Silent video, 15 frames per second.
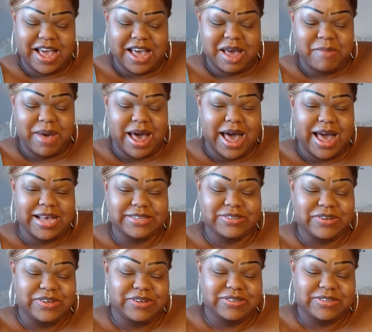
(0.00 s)
I got my eyes
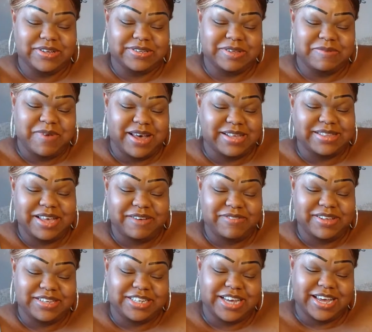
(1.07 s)
on you. So somebody
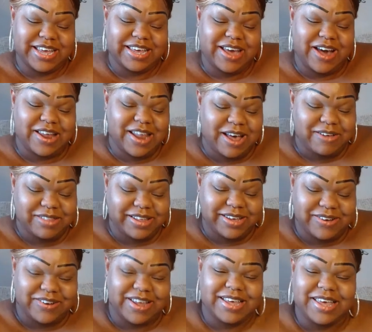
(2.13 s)
definitely checking y'all out,
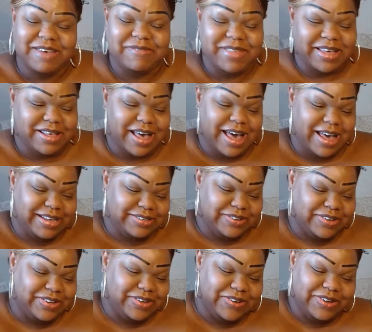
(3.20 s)
Leo. They keep their eyes
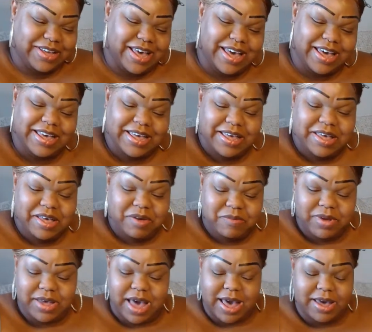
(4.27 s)
on you, okay?
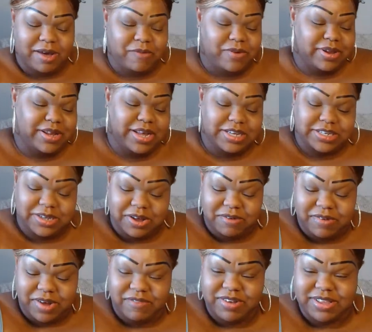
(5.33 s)
We got here religion
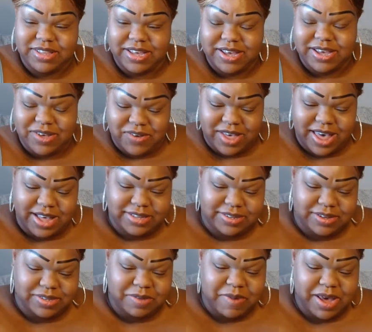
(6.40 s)
over everything, okay?
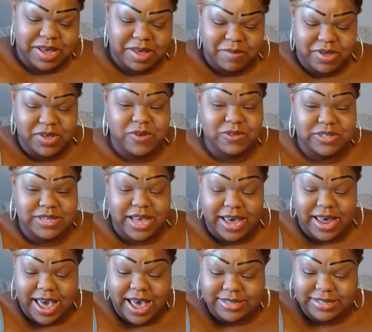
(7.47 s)
So somebody could be using
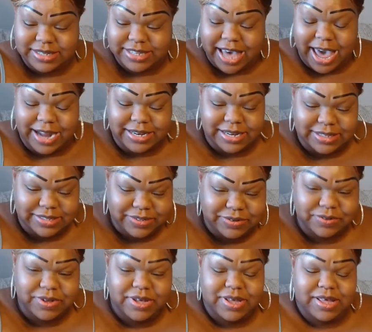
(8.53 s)
that as a tactic
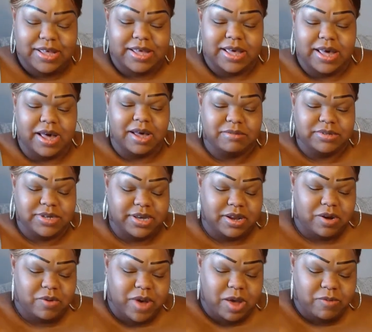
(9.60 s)
to um, to
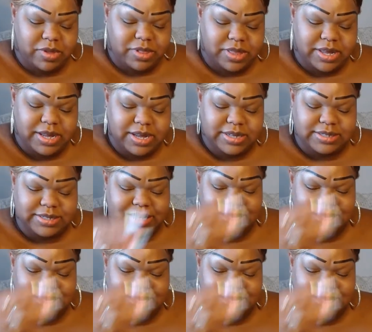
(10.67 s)
get away with things.